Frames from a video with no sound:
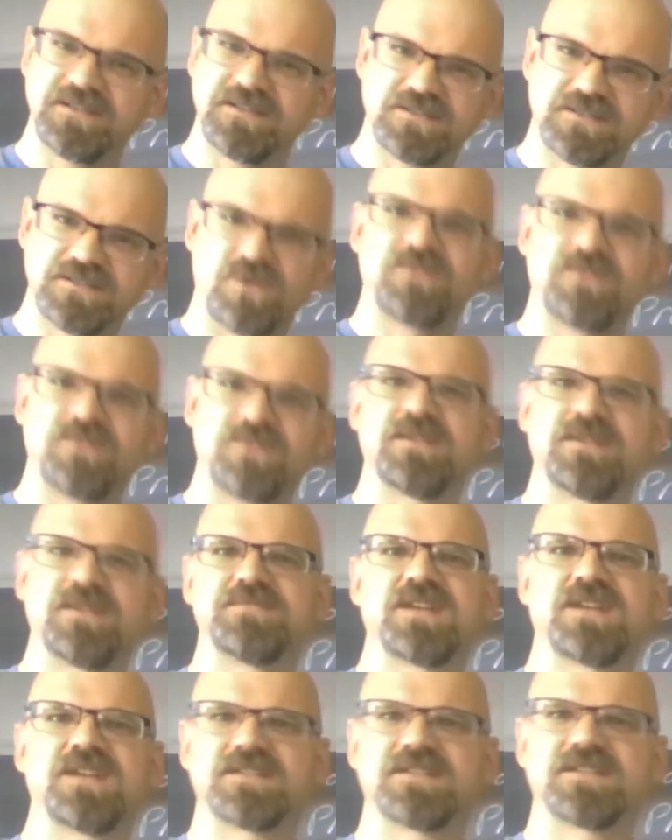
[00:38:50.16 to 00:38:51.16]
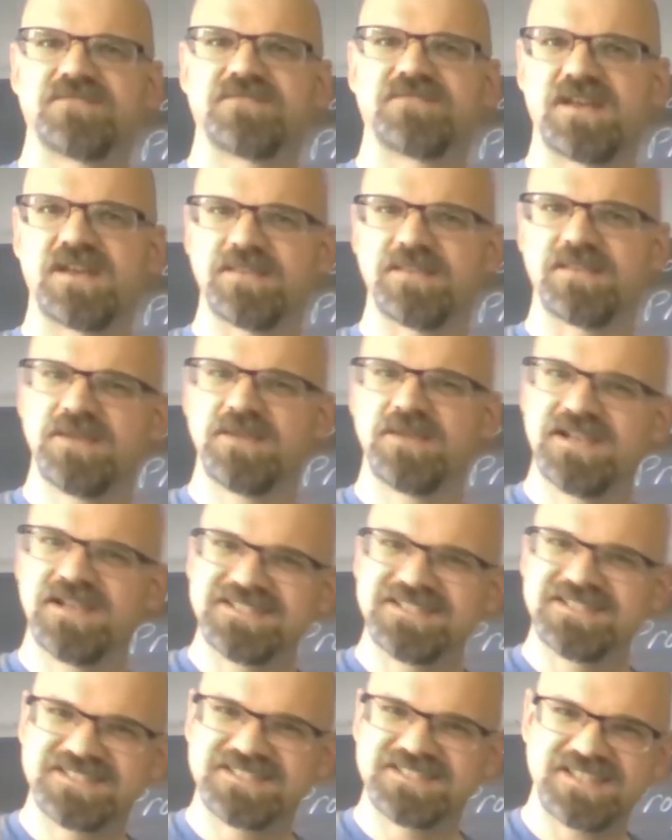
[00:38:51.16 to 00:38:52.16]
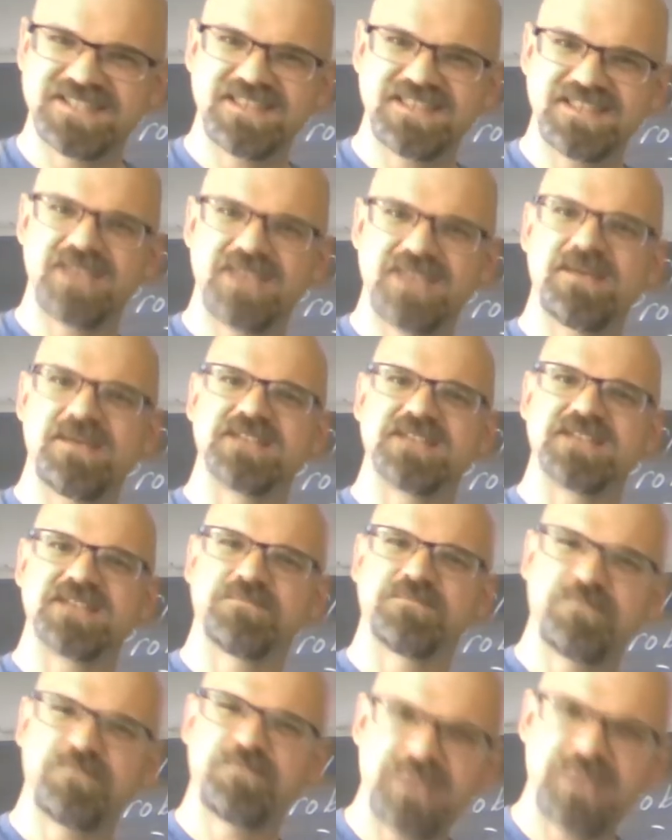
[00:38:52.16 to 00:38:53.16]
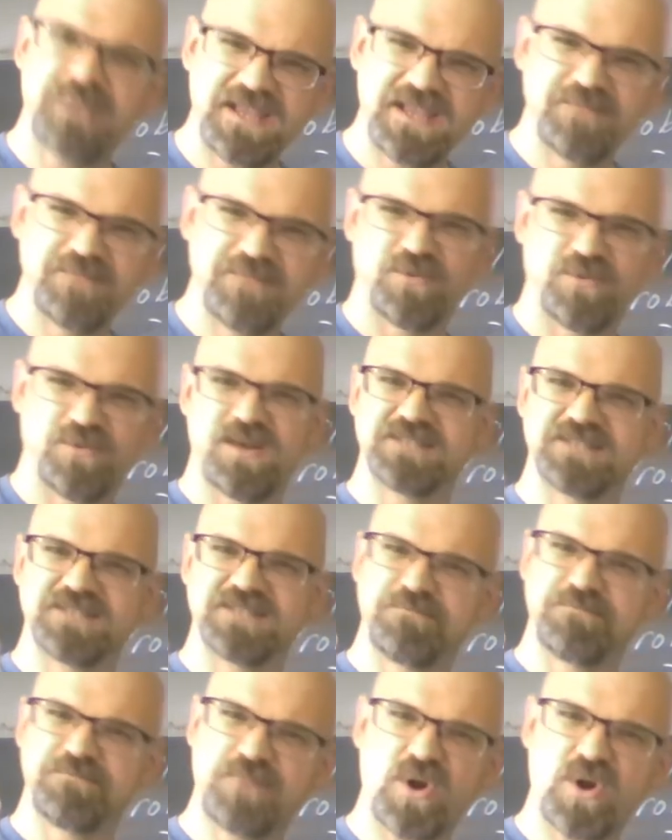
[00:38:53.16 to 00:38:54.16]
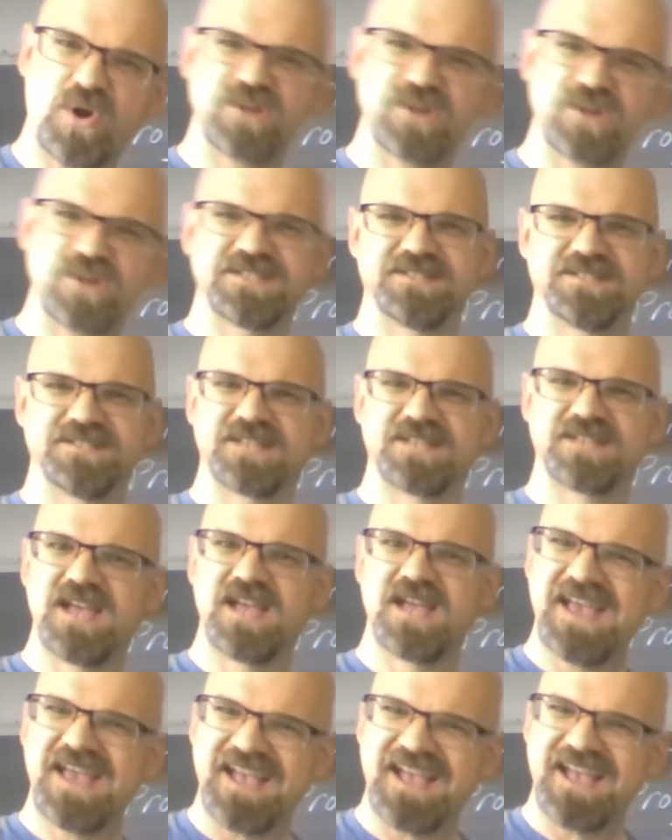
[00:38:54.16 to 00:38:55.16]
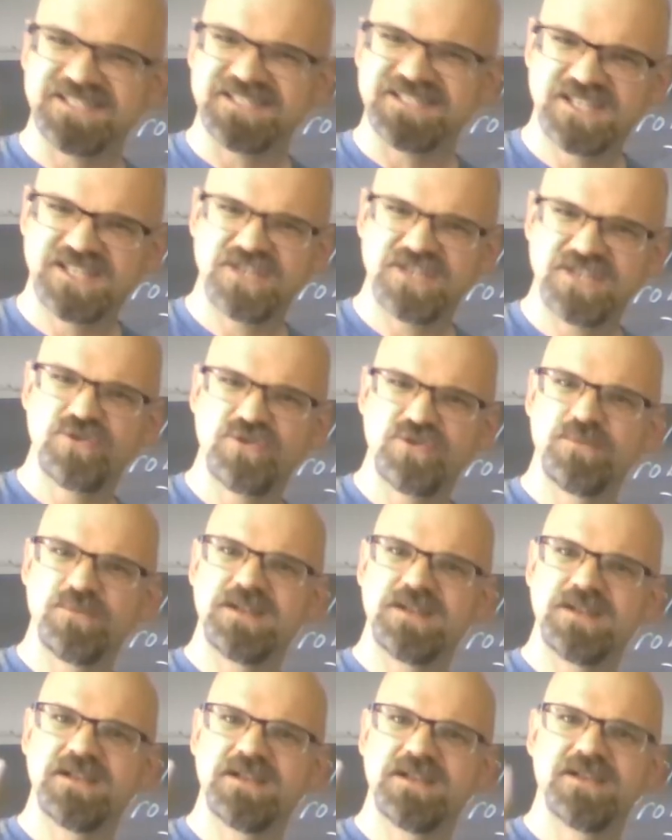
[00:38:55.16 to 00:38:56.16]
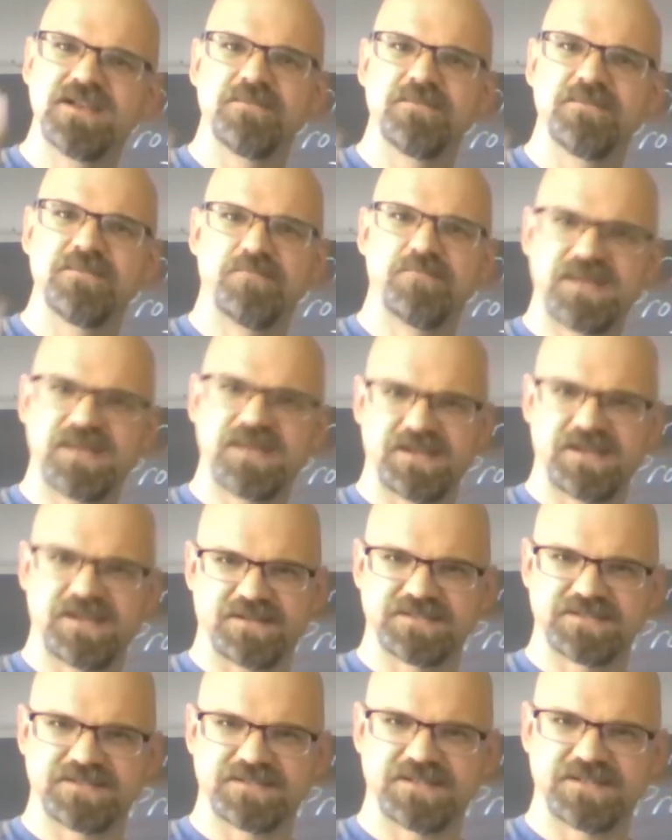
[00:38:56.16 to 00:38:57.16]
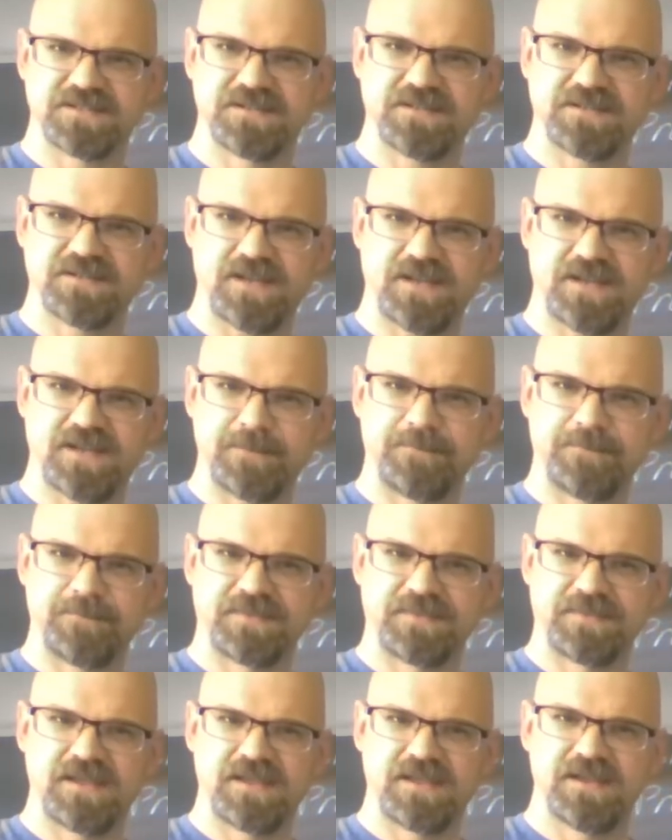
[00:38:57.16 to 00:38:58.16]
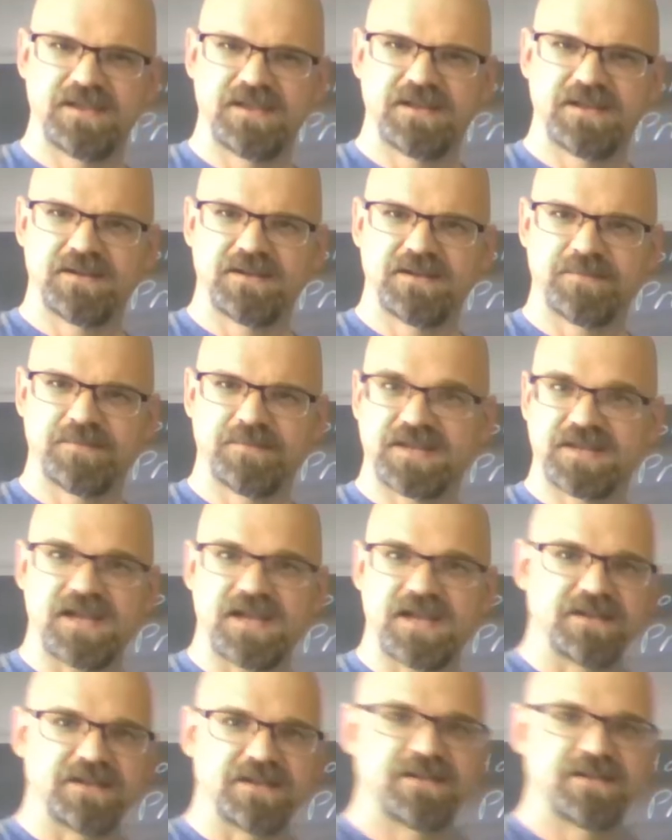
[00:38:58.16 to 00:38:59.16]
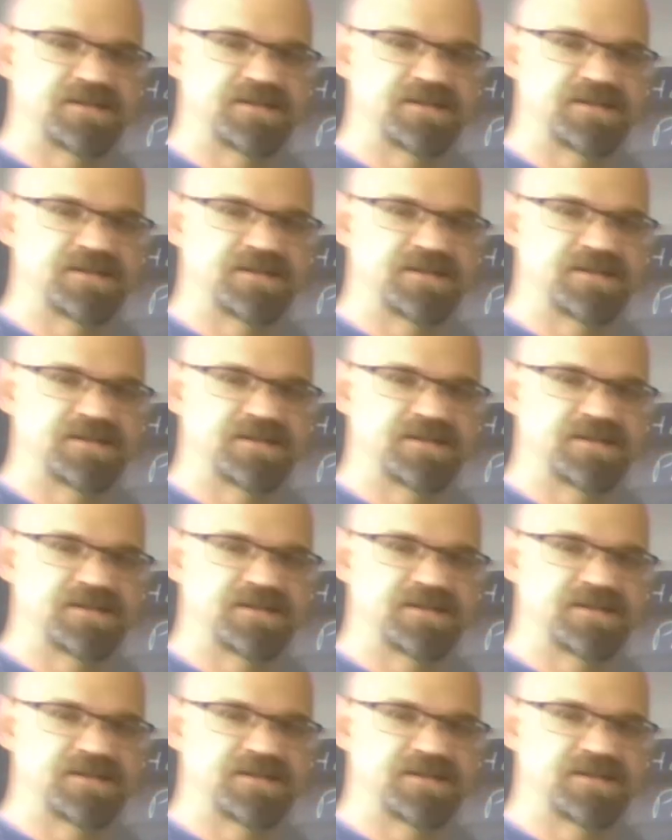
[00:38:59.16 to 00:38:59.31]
Don't objectify them. See them as people, as persons, as human beings, okay? But again,